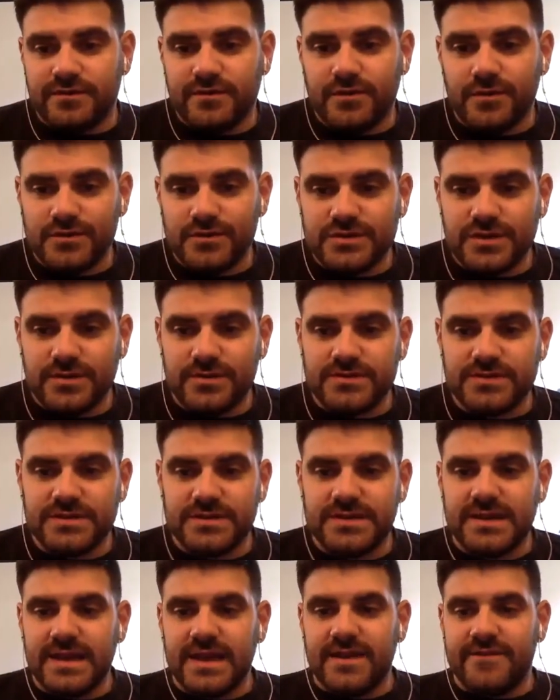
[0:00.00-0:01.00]
Of course I was.
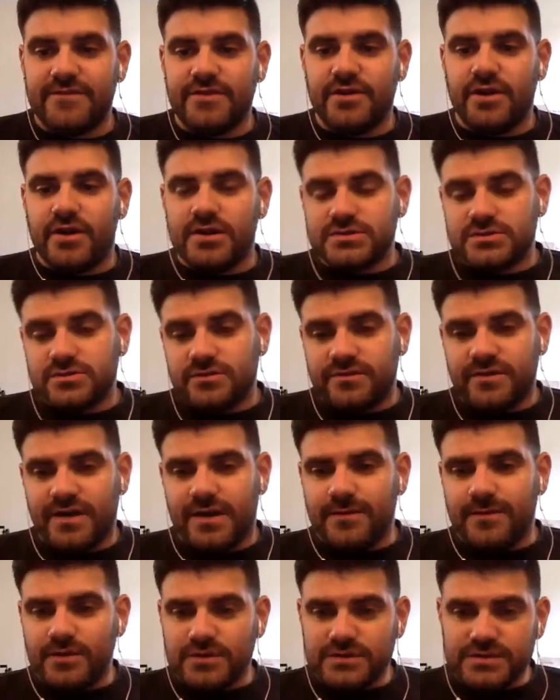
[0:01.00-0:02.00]
I think every Arsenal
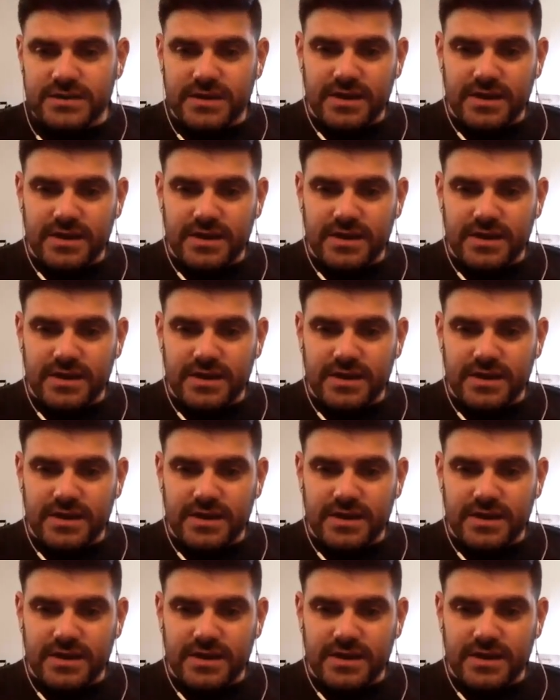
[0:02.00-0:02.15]
fan was.